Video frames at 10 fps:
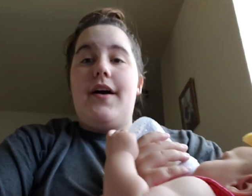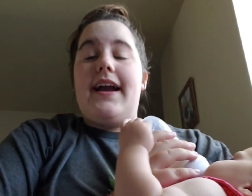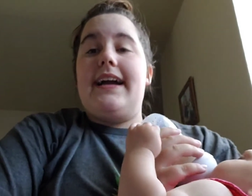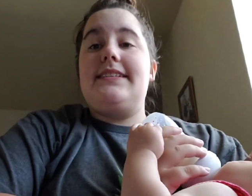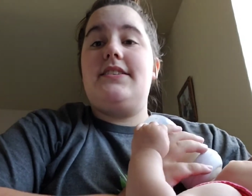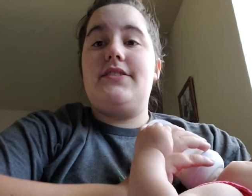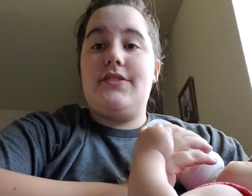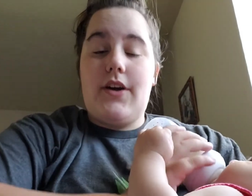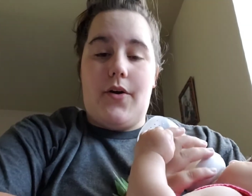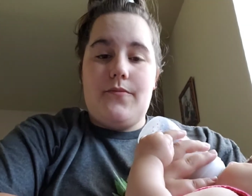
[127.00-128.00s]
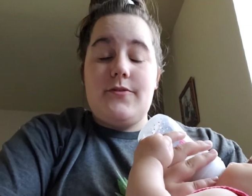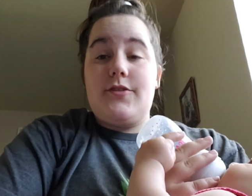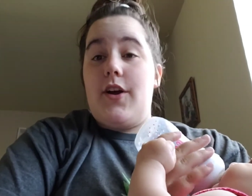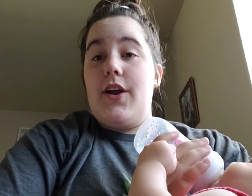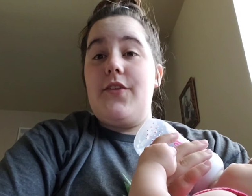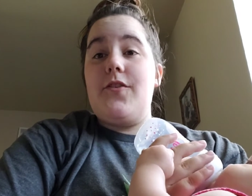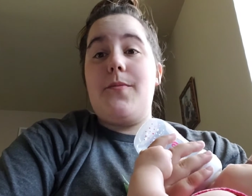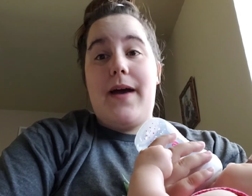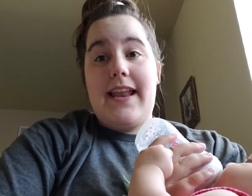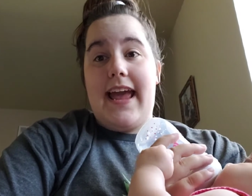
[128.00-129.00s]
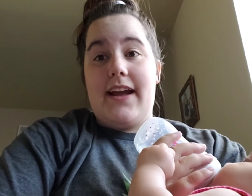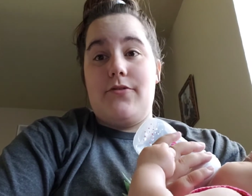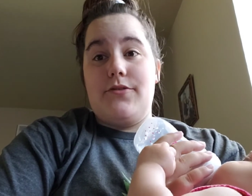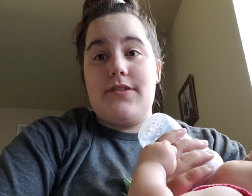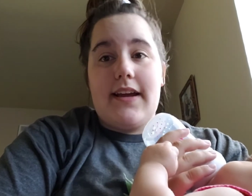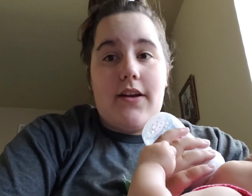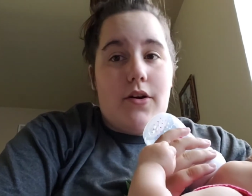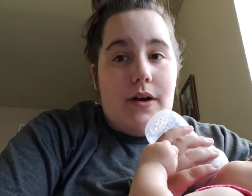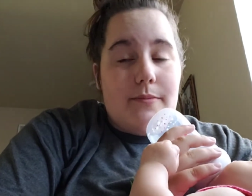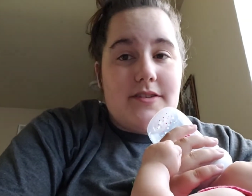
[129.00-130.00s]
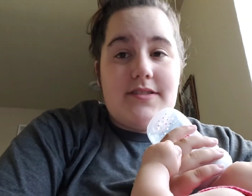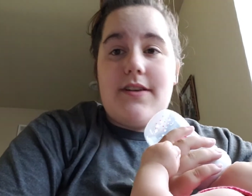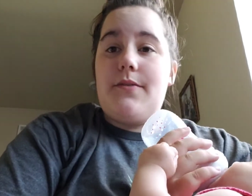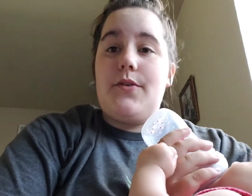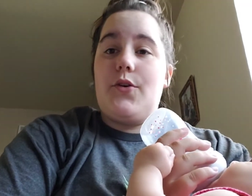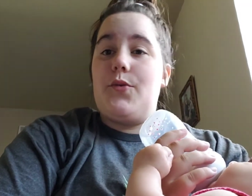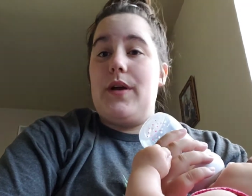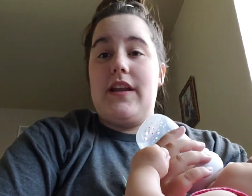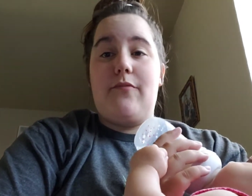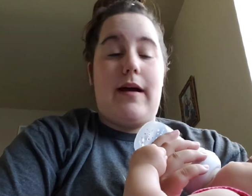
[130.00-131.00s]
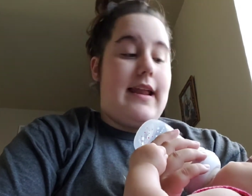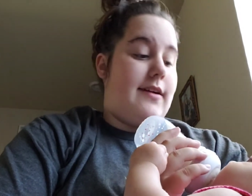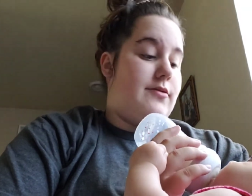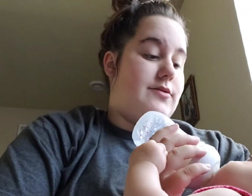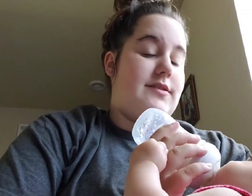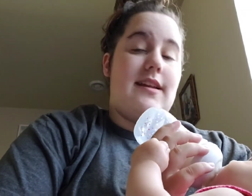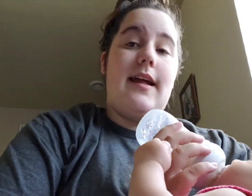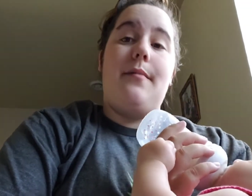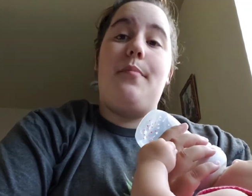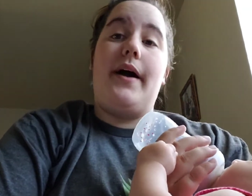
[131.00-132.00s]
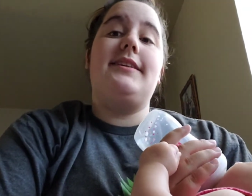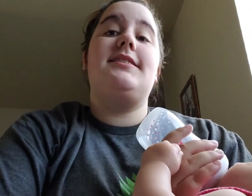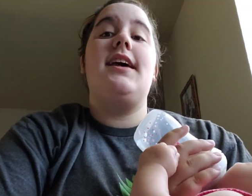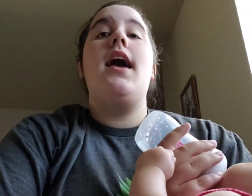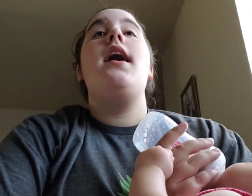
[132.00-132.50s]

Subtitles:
Alright guys, so sorry for the bad angles. I know I'm just the queen of bad angles today, but